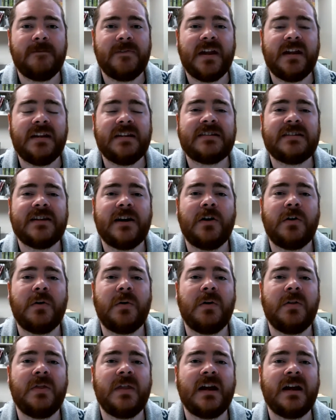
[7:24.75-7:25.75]
And
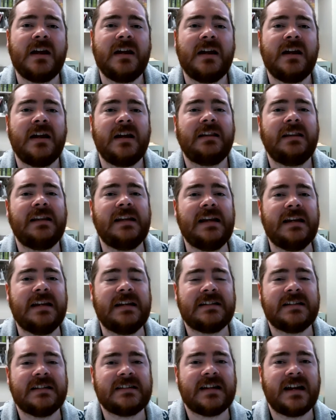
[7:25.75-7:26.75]
so they lean
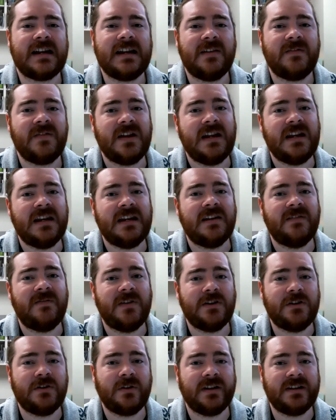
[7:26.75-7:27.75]
into this idea of
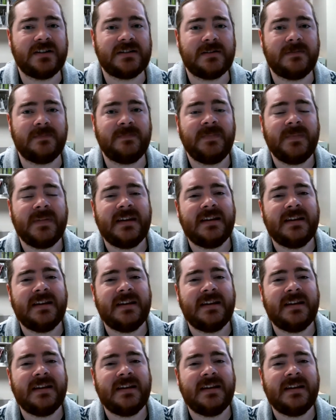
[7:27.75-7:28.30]
individualism,